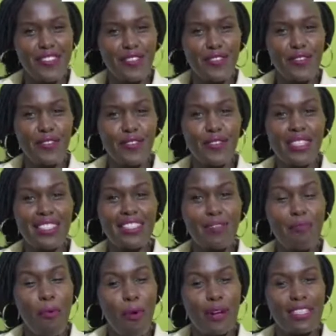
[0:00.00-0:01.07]
You know, so it is
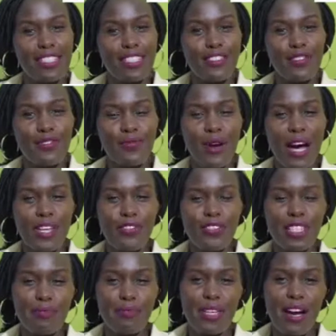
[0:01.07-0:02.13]
important to
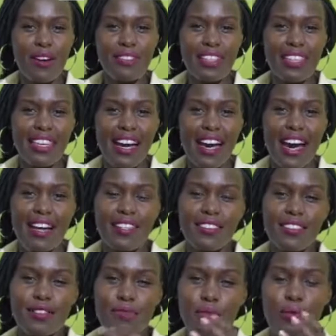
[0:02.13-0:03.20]
actually be out there
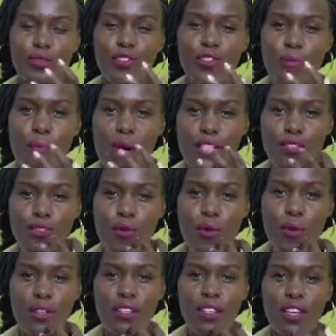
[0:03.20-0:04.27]
and put your mask
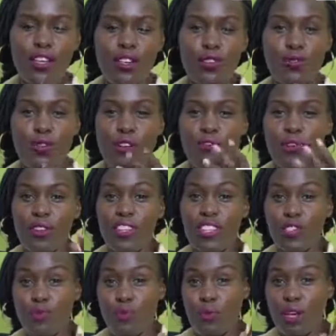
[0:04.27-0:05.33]
on to avoid
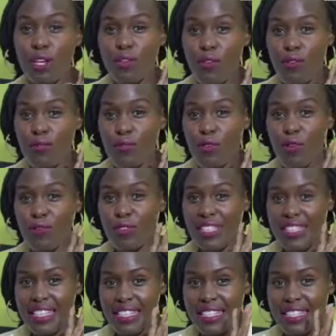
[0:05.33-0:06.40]
the spread of
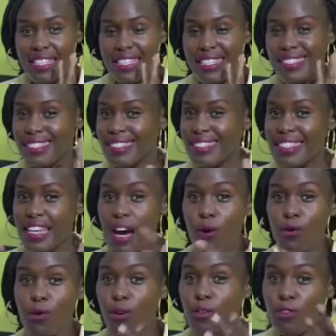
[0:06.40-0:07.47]
COVID-19. It is
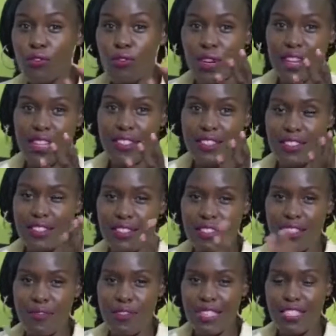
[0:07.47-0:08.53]
now all over,
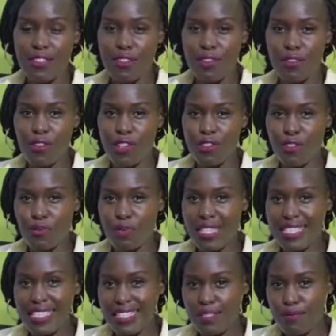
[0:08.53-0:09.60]
it's affecting all of us, so
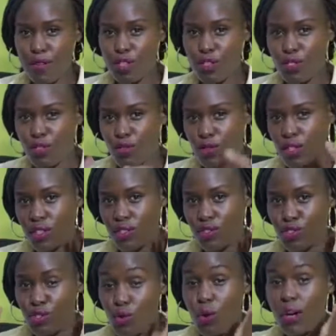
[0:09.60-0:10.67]
please let's make sure to
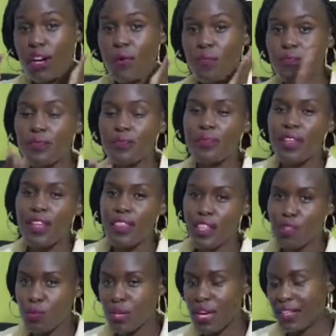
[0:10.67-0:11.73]
ensure
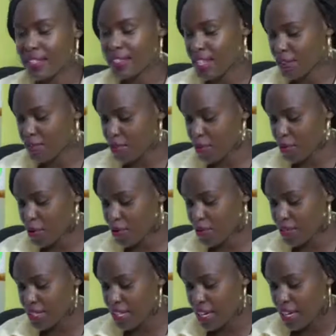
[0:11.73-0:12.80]
that we are safe from
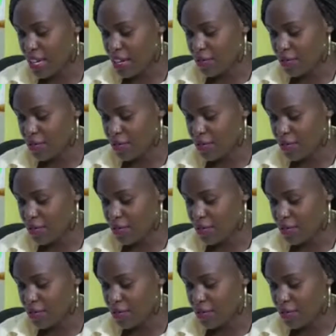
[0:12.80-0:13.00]
COVID.